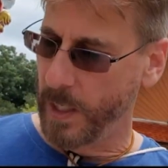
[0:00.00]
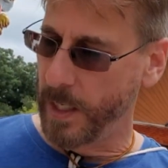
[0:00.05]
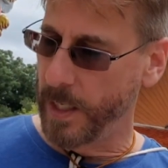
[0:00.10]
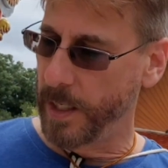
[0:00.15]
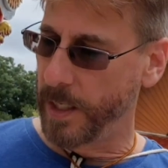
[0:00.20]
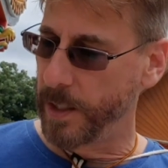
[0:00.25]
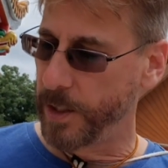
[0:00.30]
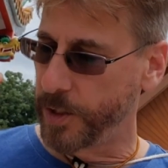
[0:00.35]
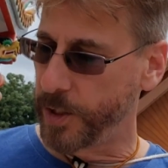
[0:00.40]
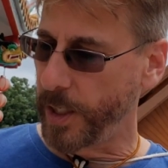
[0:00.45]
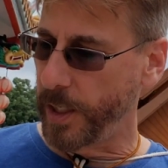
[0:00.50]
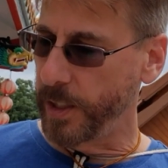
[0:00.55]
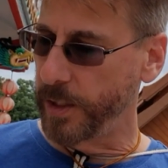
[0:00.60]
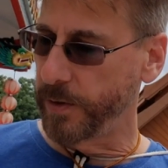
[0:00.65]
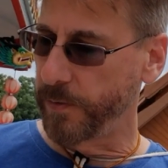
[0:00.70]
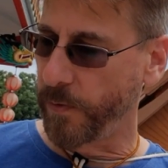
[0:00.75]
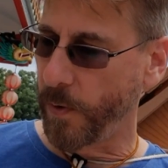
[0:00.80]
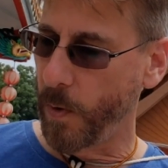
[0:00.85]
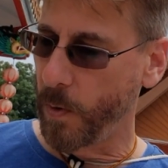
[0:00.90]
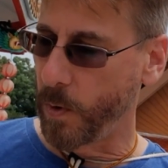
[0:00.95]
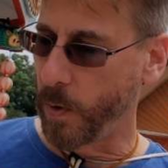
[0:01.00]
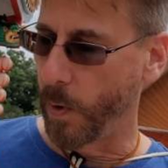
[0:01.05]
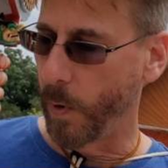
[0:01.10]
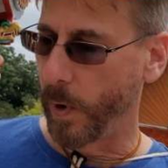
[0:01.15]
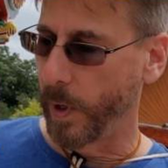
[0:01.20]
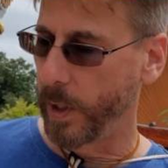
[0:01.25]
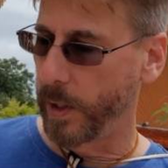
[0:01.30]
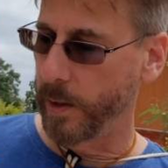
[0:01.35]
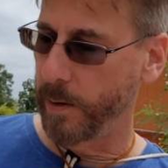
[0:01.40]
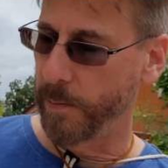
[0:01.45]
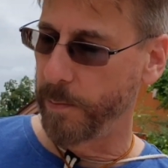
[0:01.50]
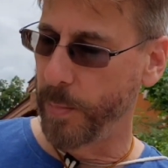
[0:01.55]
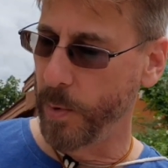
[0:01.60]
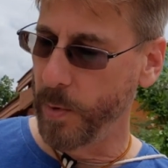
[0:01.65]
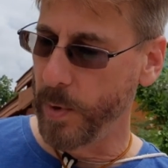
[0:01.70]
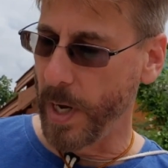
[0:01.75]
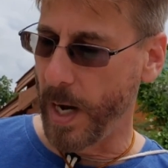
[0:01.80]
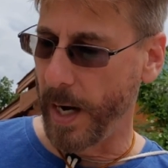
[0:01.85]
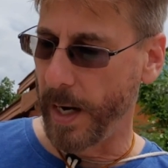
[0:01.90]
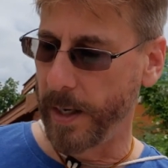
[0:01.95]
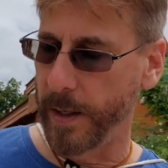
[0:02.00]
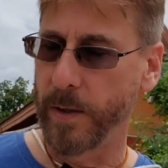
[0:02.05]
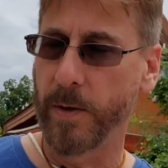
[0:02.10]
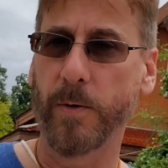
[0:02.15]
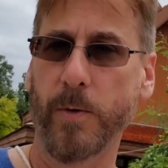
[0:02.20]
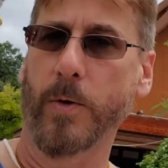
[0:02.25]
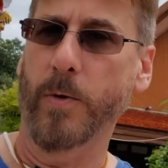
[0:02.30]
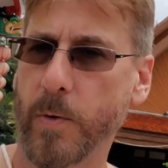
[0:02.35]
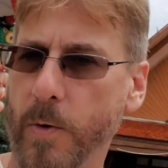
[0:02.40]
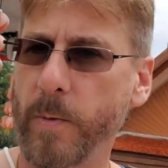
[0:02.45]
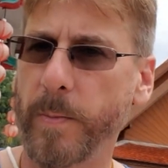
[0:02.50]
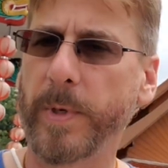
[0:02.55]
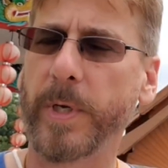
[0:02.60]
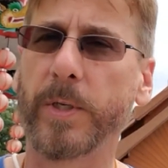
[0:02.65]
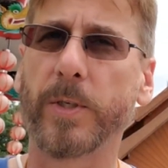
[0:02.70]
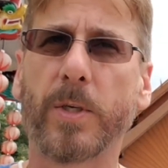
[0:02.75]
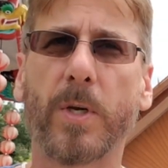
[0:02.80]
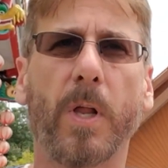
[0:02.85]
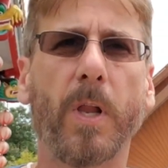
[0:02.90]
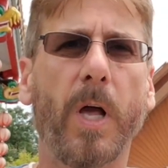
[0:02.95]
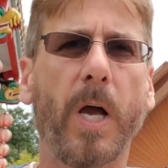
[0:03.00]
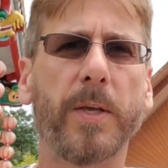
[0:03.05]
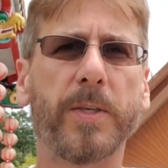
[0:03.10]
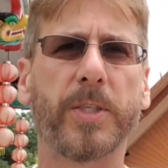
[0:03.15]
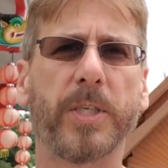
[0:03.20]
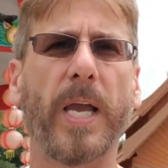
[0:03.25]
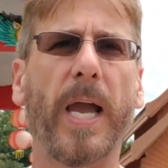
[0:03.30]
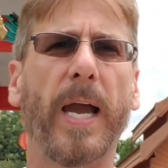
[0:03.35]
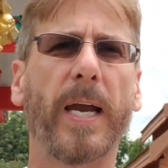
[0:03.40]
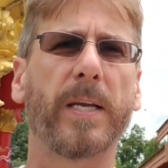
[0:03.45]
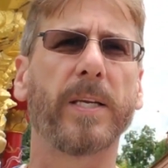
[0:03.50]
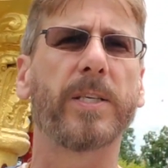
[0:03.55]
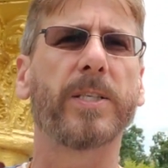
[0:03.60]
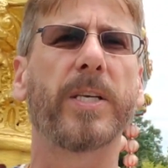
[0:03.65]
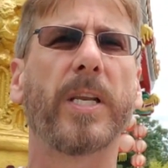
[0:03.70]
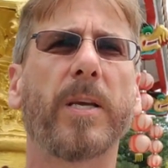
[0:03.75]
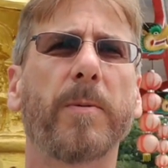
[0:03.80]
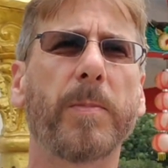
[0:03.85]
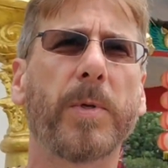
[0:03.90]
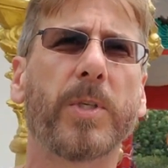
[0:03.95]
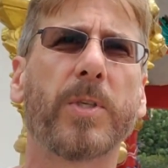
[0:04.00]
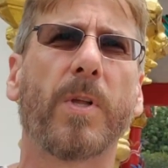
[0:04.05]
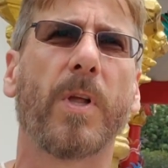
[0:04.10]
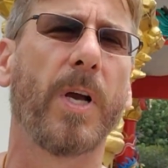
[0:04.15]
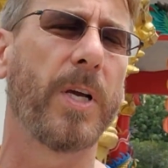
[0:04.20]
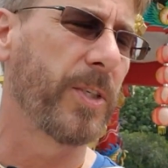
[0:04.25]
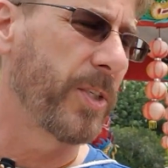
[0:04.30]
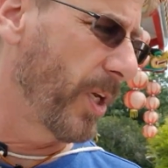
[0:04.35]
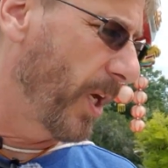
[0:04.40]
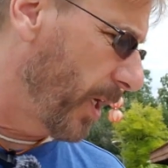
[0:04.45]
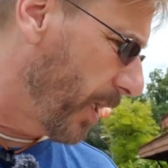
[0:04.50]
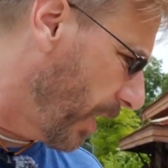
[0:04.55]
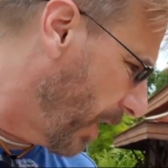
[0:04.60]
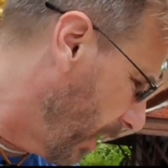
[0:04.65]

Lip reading: In Chinese folklore, Budai, who means cloth sack, his name means cloth sack.